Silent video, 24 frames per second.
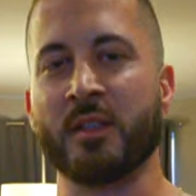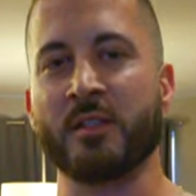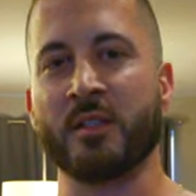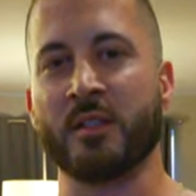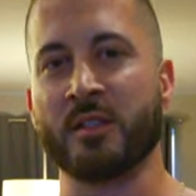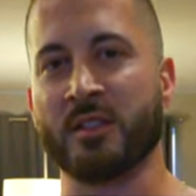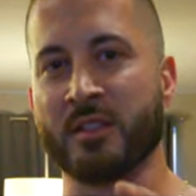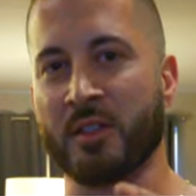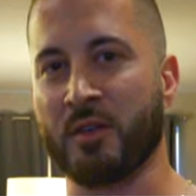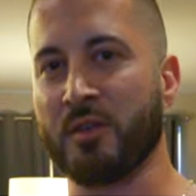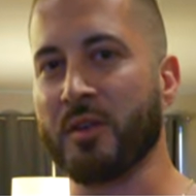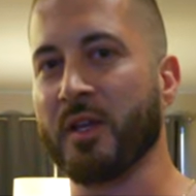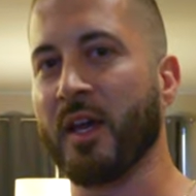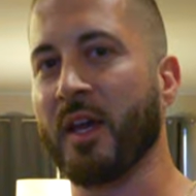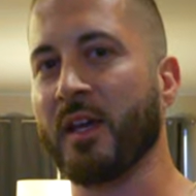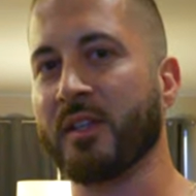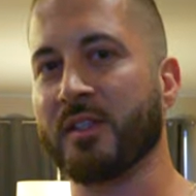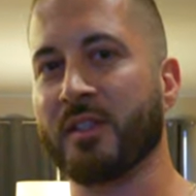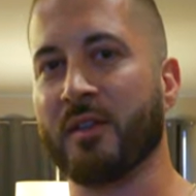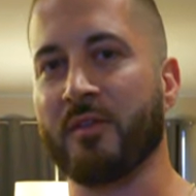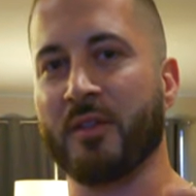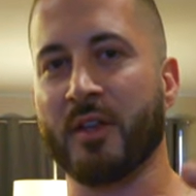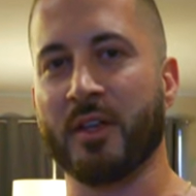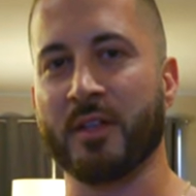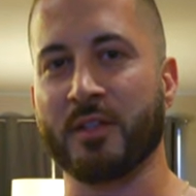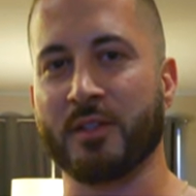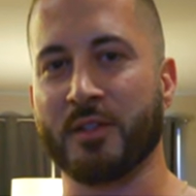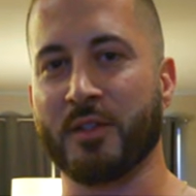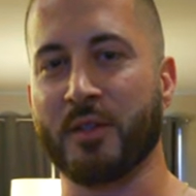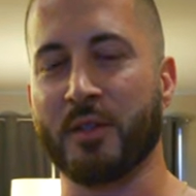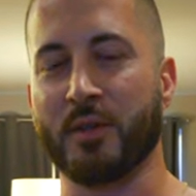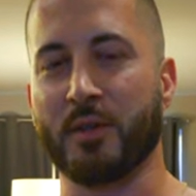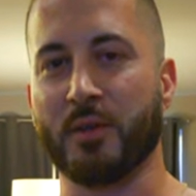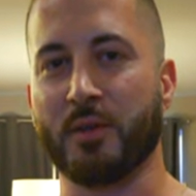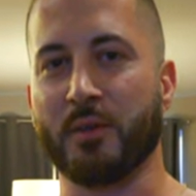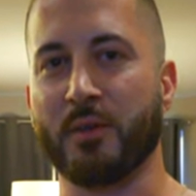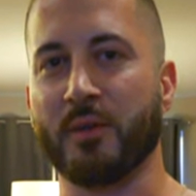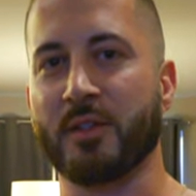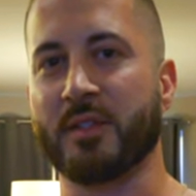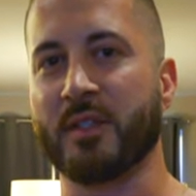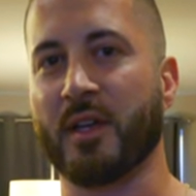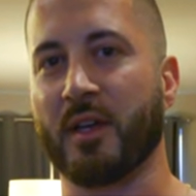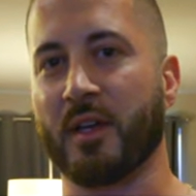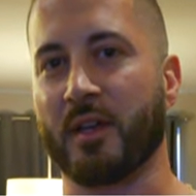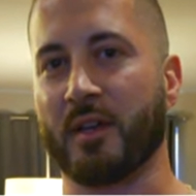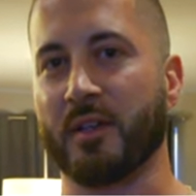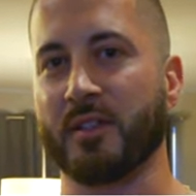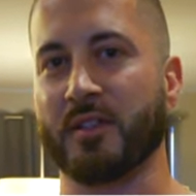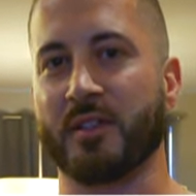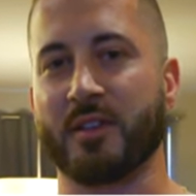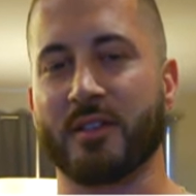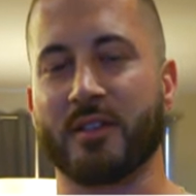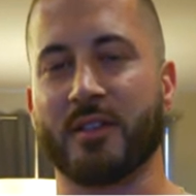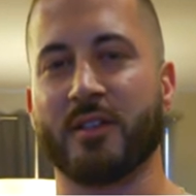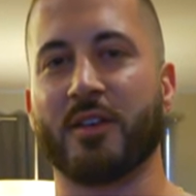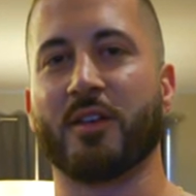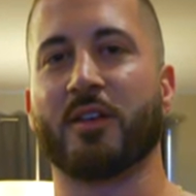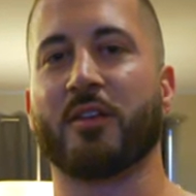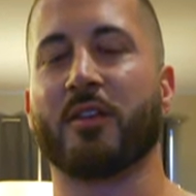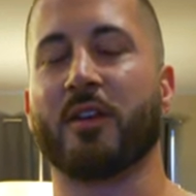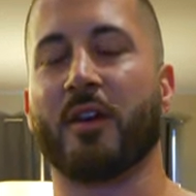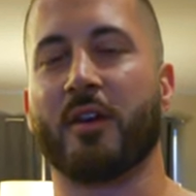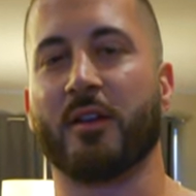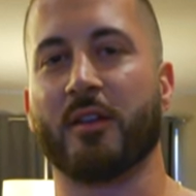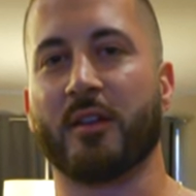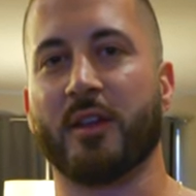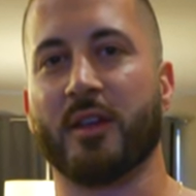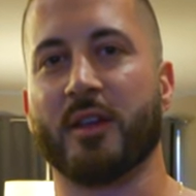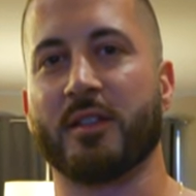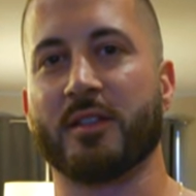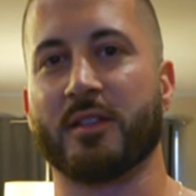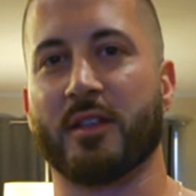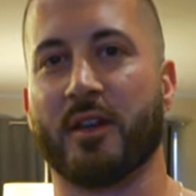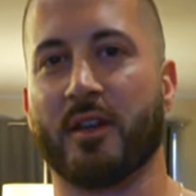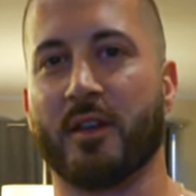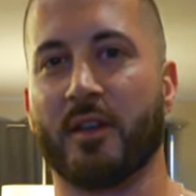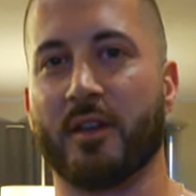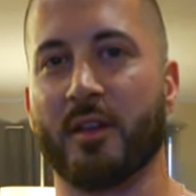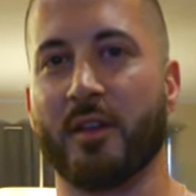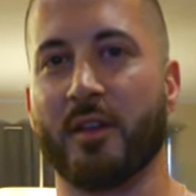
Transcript: is a Sony a7S II. It's got like a $1,600 lens on